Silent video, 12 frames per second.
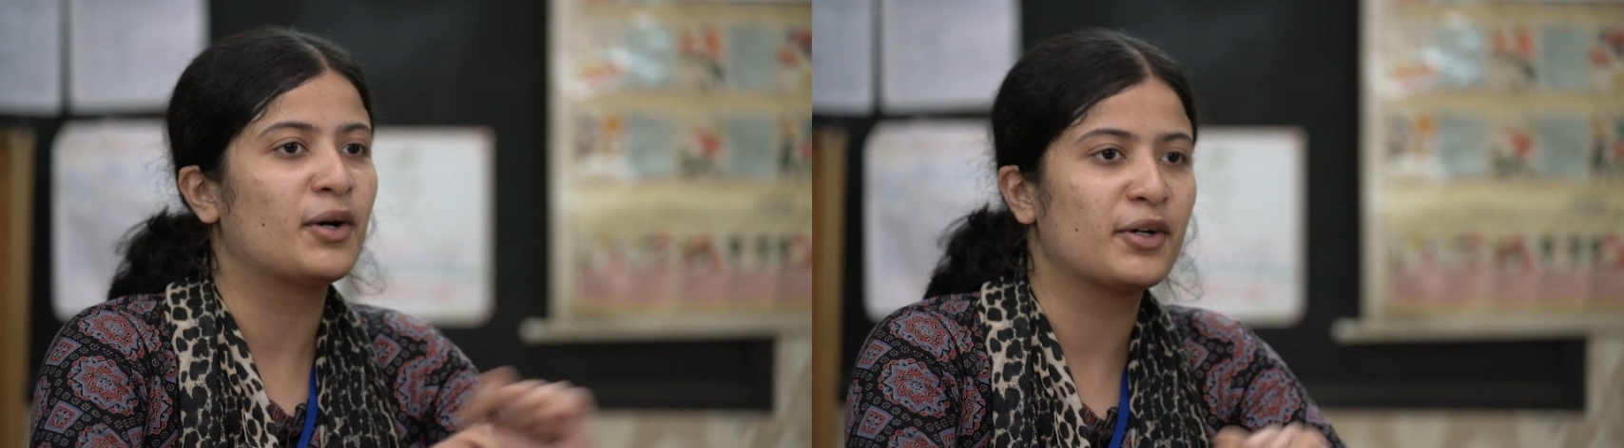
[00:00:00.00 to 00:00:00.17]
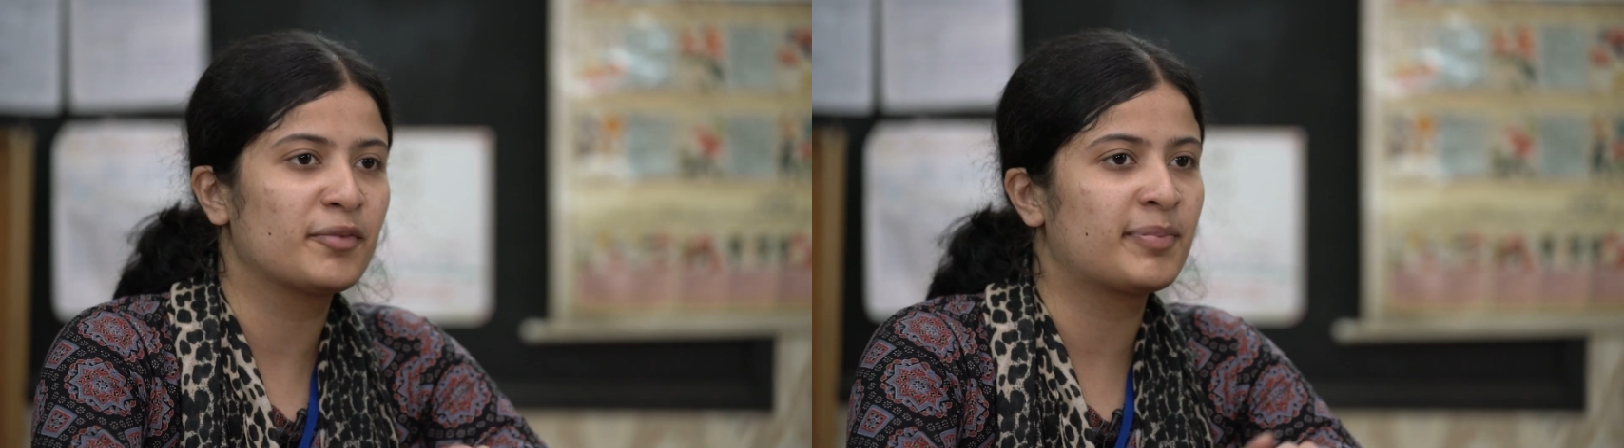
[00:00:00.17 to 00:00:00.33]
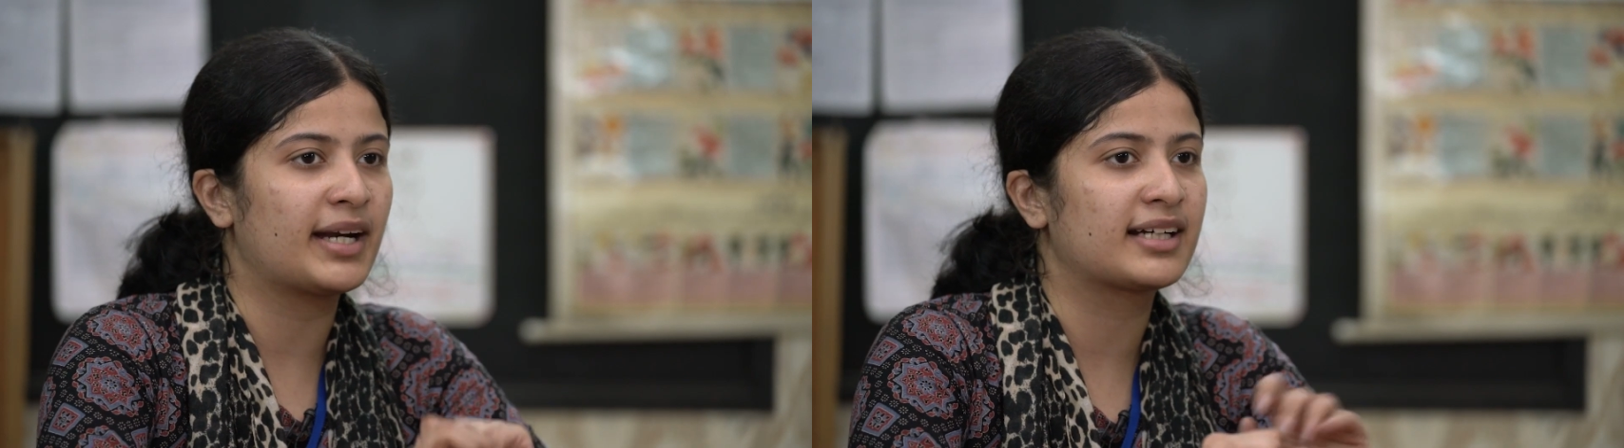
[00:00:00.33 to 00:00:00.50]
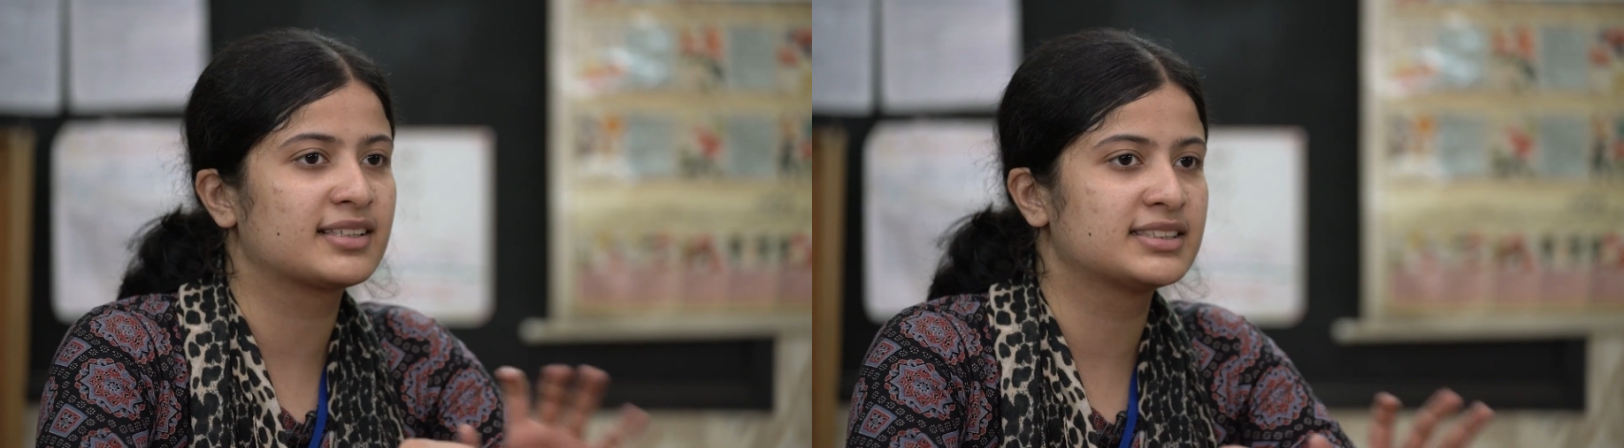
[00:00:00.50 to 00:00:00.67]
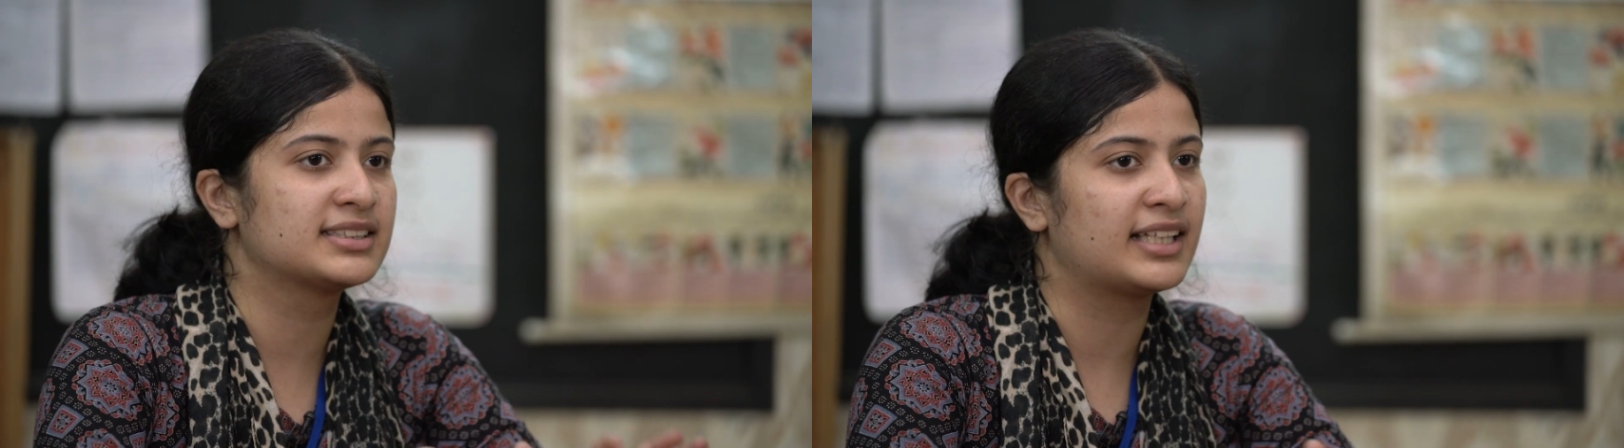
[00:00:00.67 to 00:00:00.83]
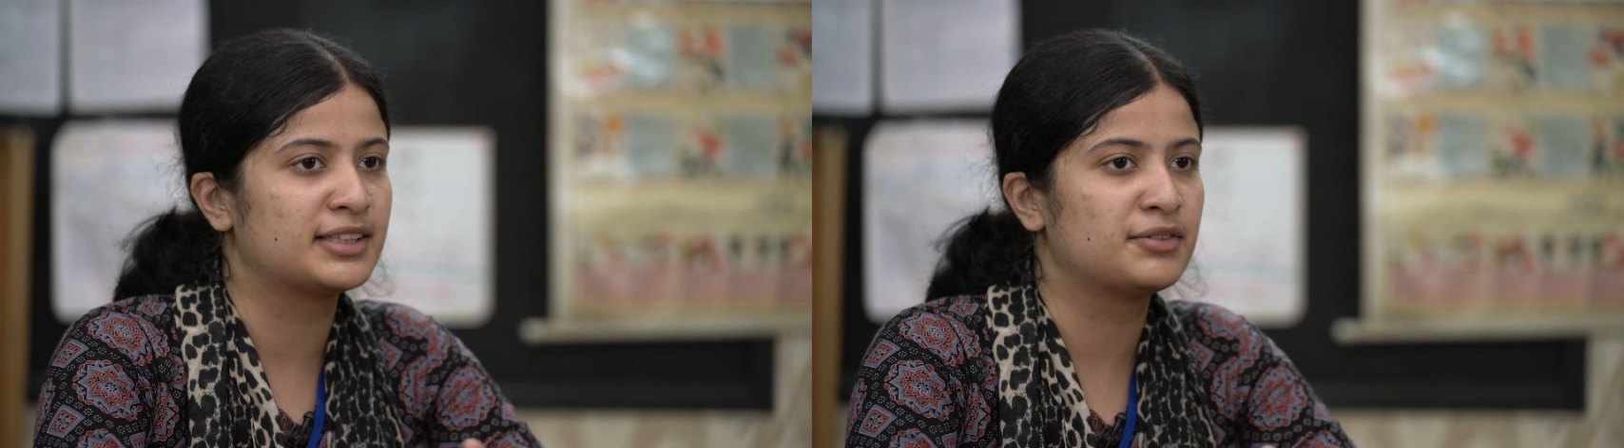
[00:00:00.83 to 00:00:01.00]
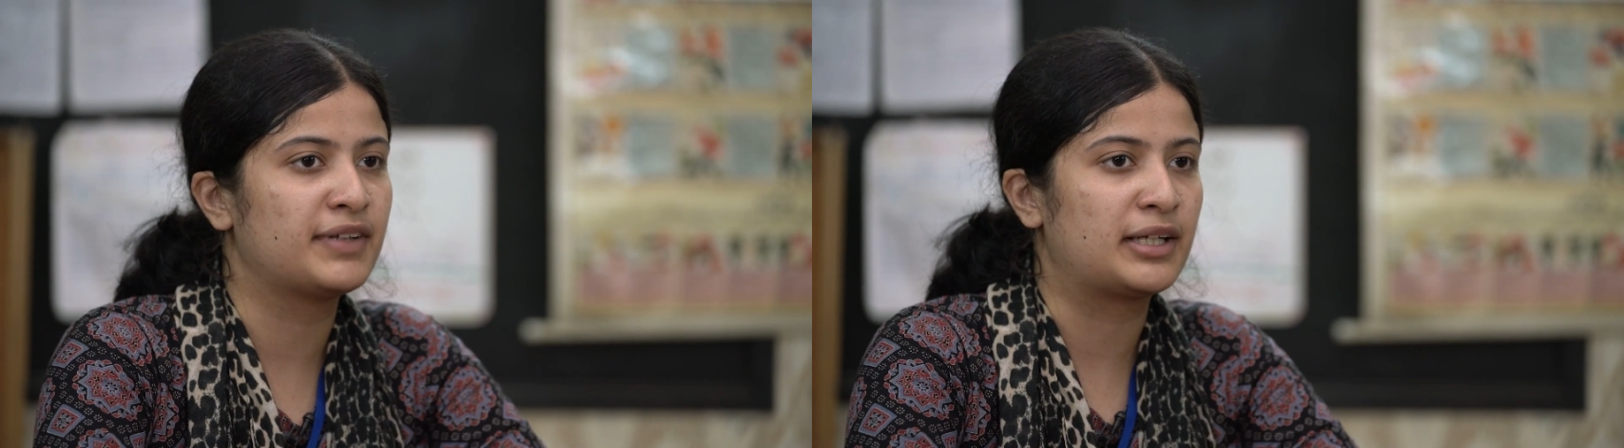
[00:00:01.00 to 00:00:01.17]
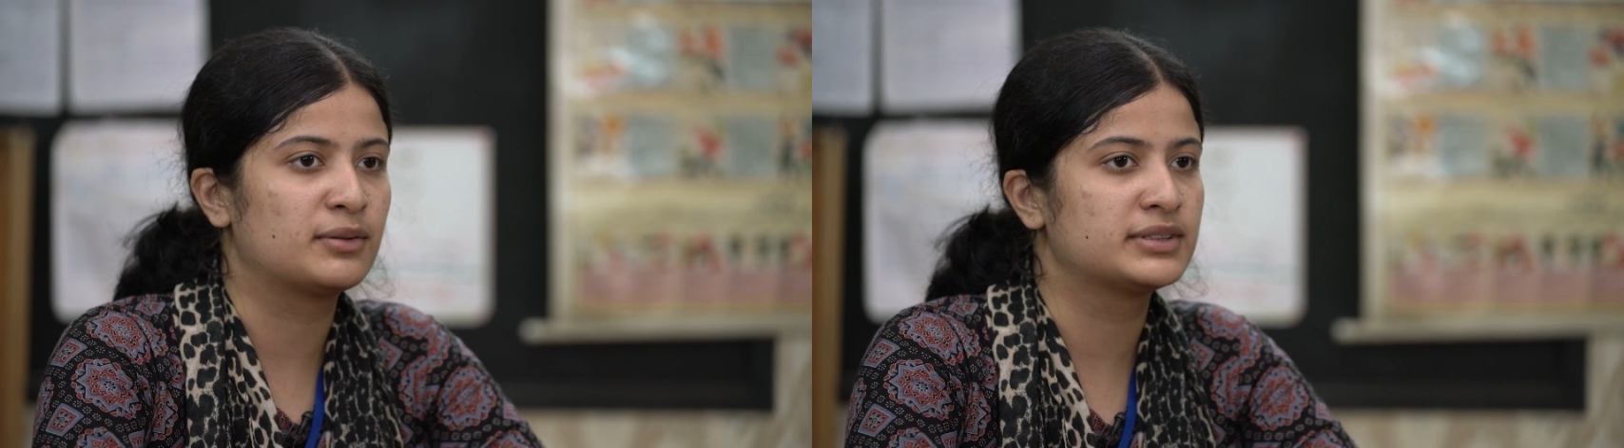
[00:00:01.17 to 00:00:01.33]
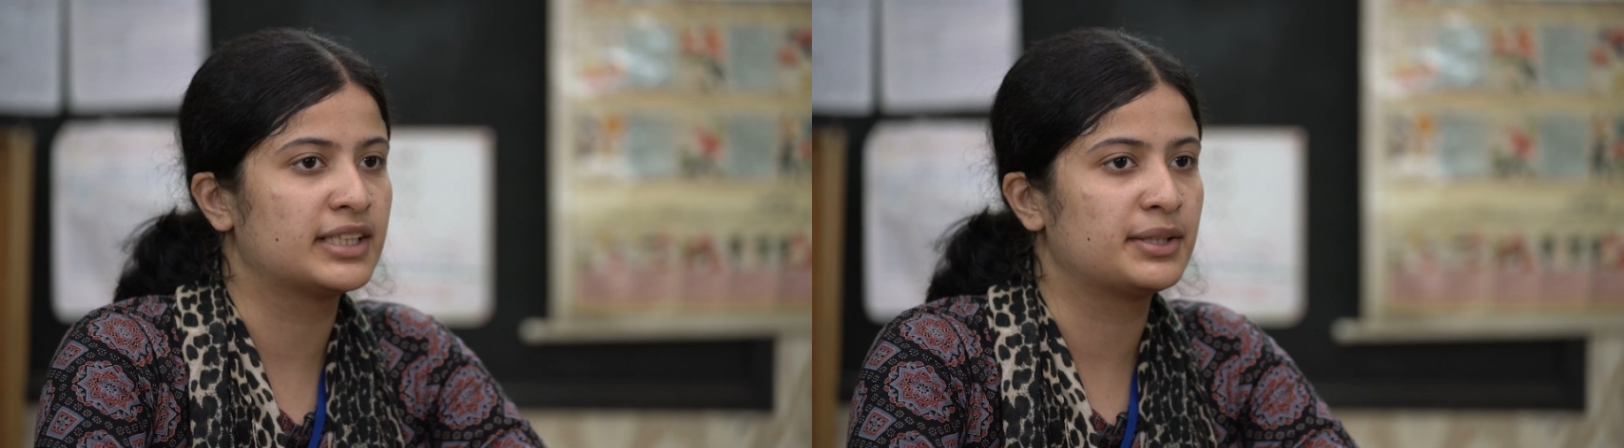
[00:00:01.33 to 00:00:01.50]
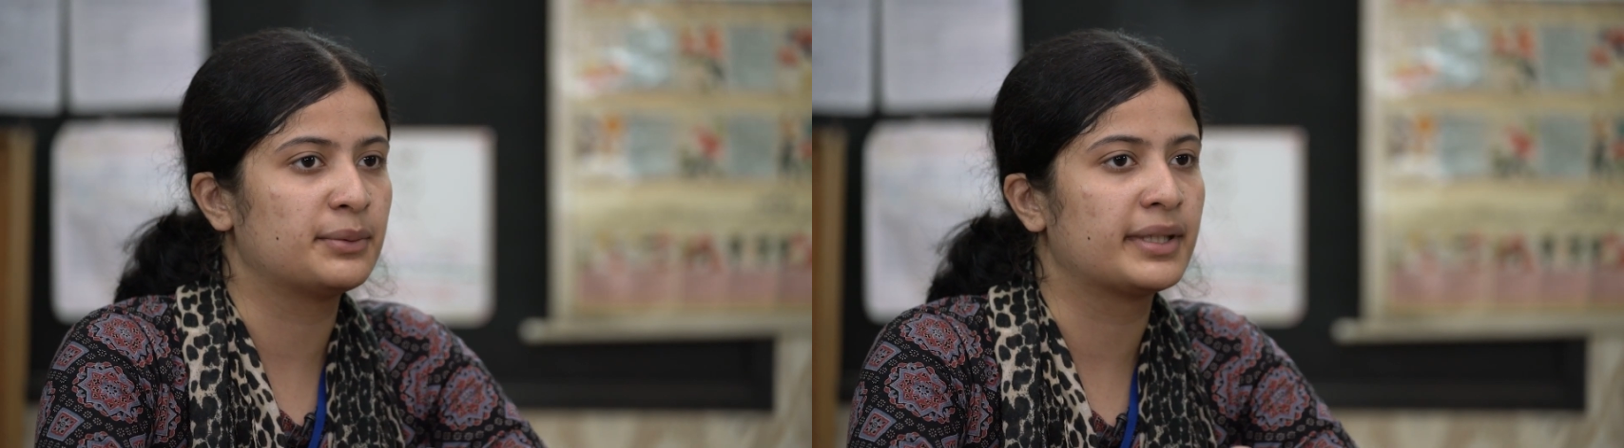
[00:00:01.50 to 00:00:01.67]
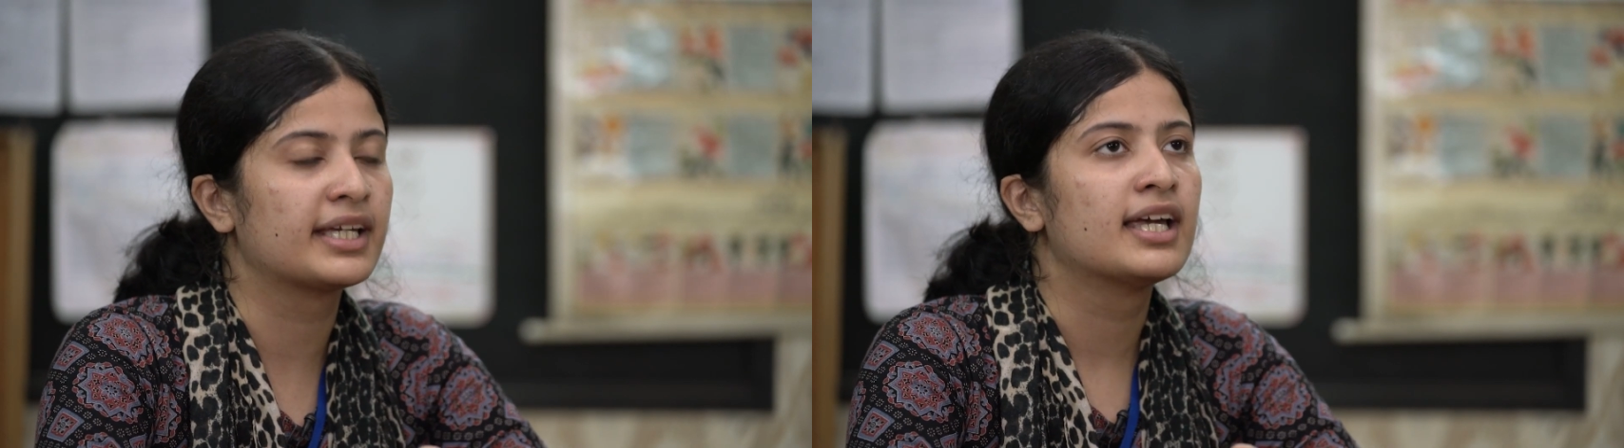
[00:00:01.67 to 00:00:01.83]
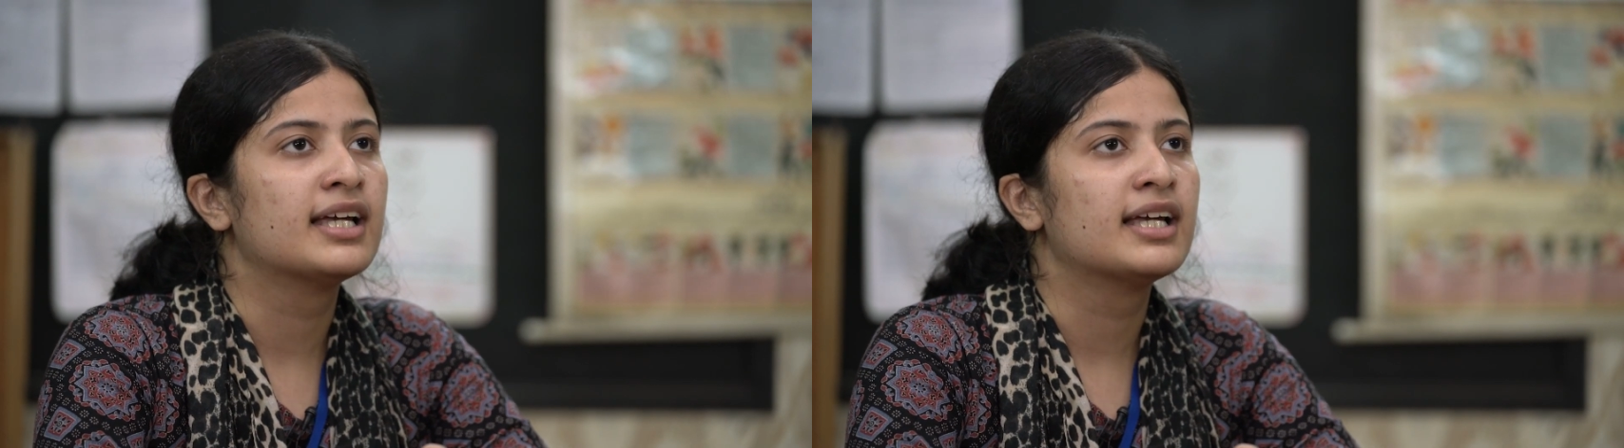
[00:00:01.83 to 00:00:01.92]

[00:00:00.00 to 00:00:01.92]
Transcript: lot of practices other fellows are doing.